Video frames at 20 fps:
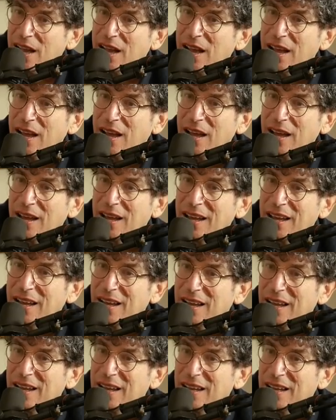tell you this isn't
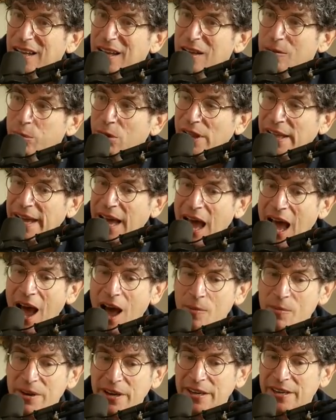funny. Yeah. But like,
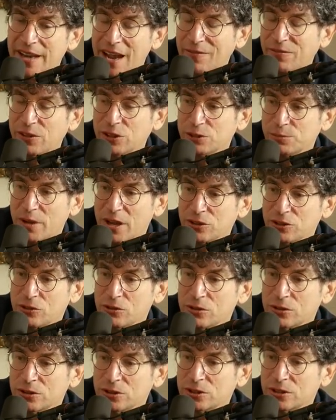how many Netflix
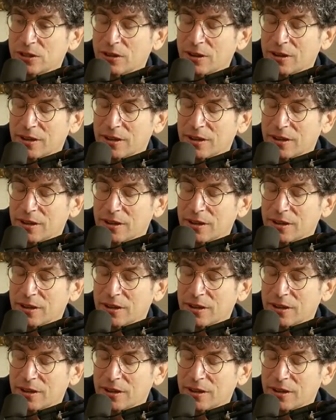specials